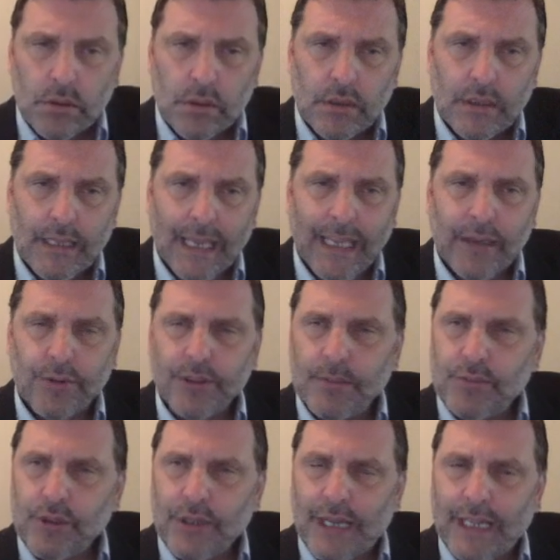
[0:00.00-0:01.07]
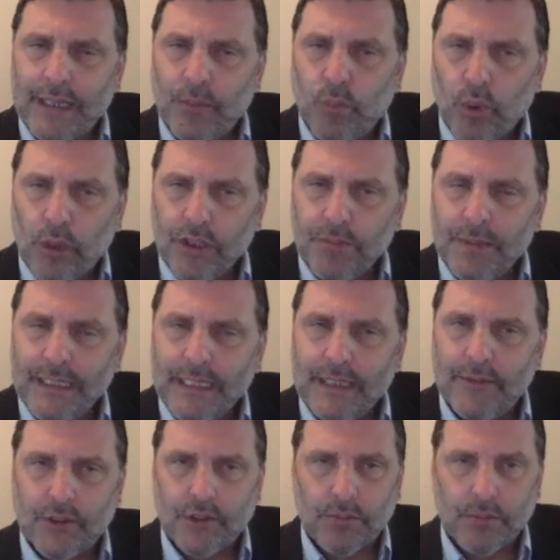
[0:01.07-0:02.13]
angles I'm trying, and one's been
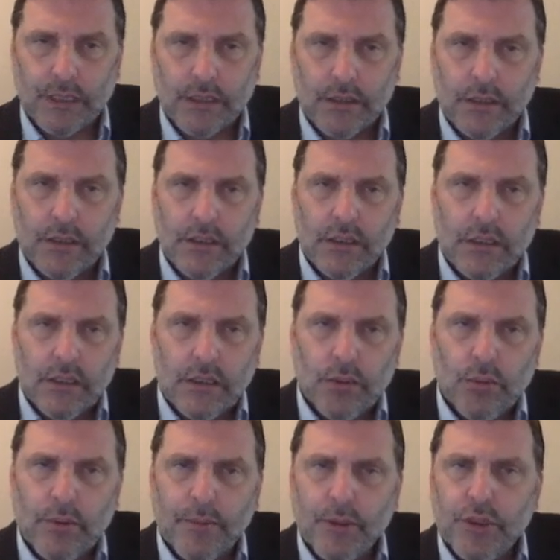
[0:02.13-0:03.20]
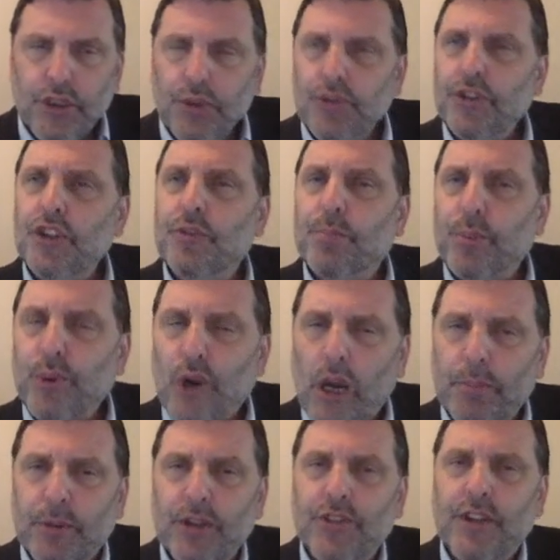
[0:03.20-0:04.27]
given to me. Well, I'm going to use these
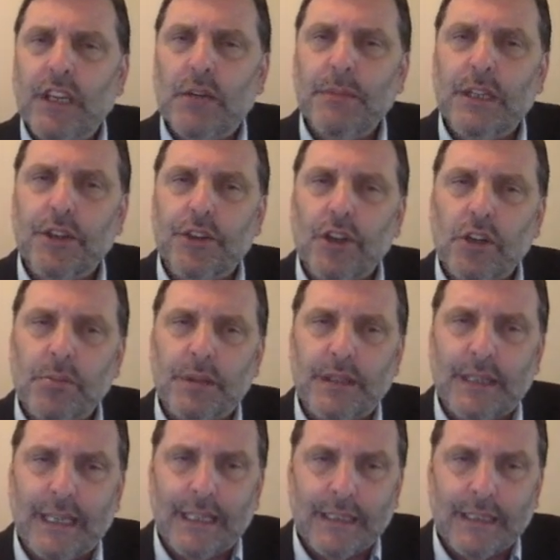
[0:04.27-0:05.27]
properties to help me determine that.